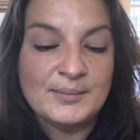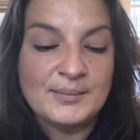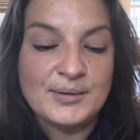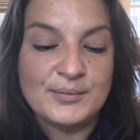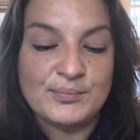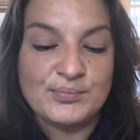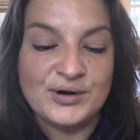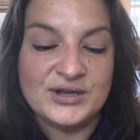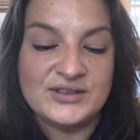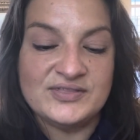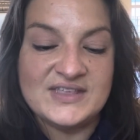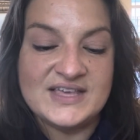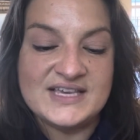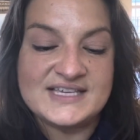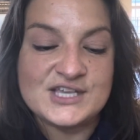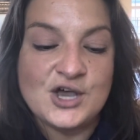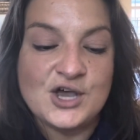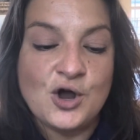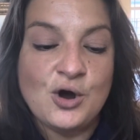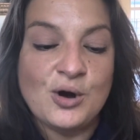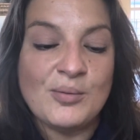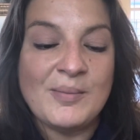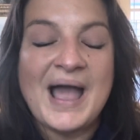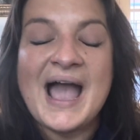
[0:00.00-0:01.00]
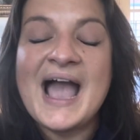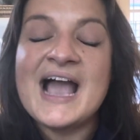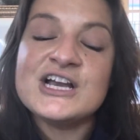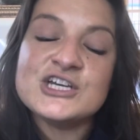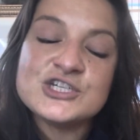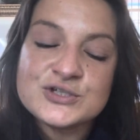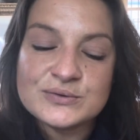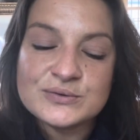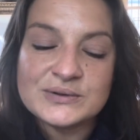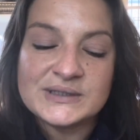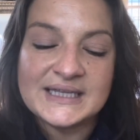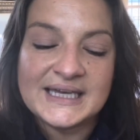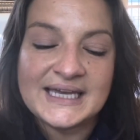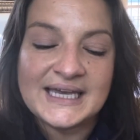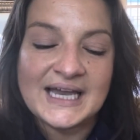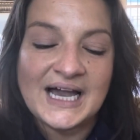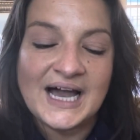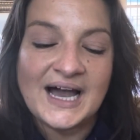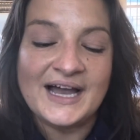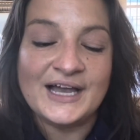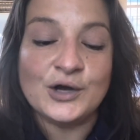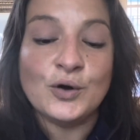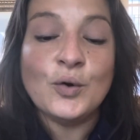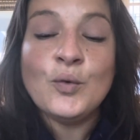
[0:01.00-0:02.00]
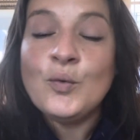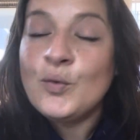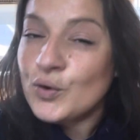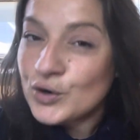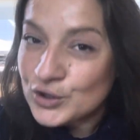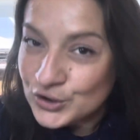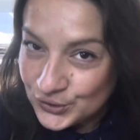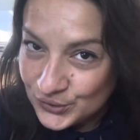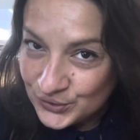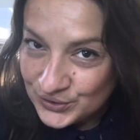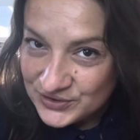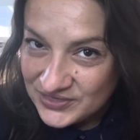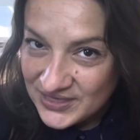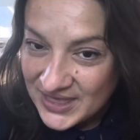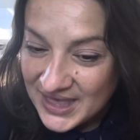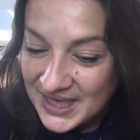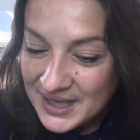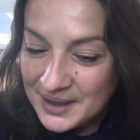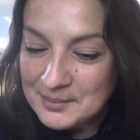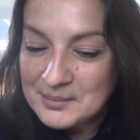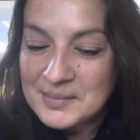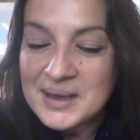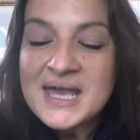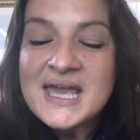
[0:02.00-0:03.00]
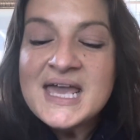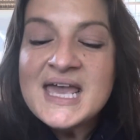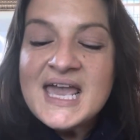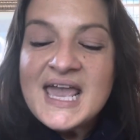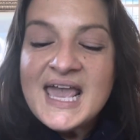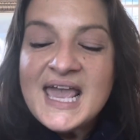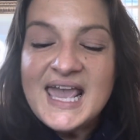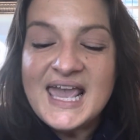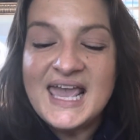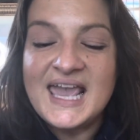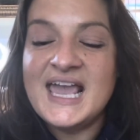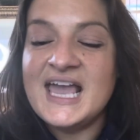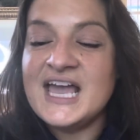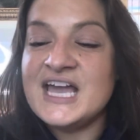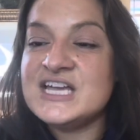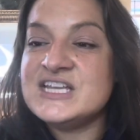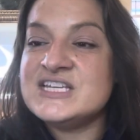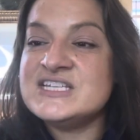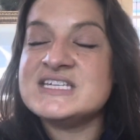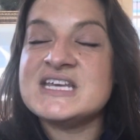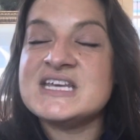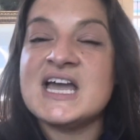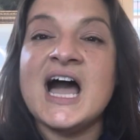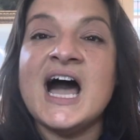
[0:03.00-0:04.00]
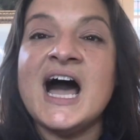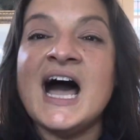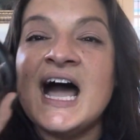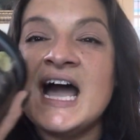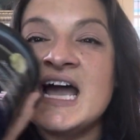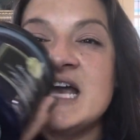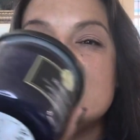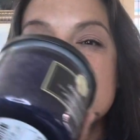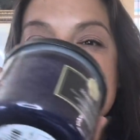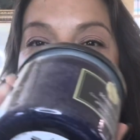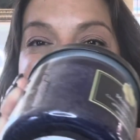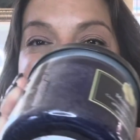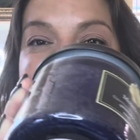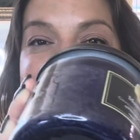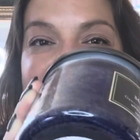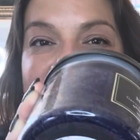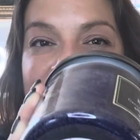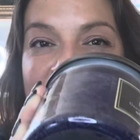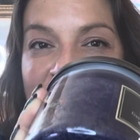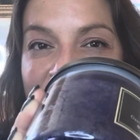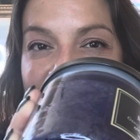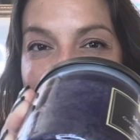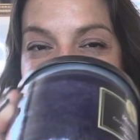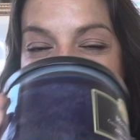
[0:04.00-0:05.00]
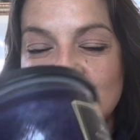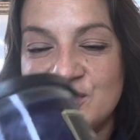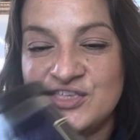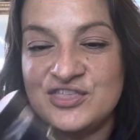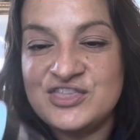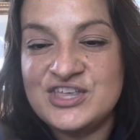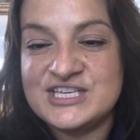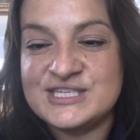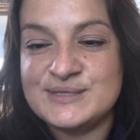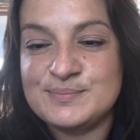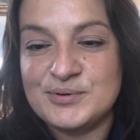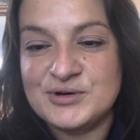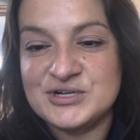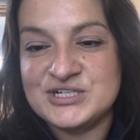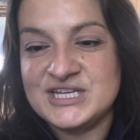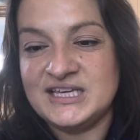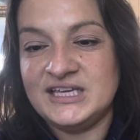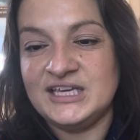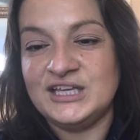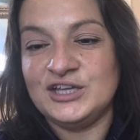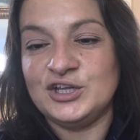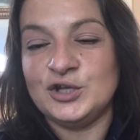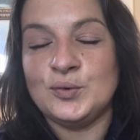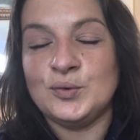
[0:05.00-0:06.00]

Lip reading: bring these home. Actually, I ordered them, and I didn't love this particular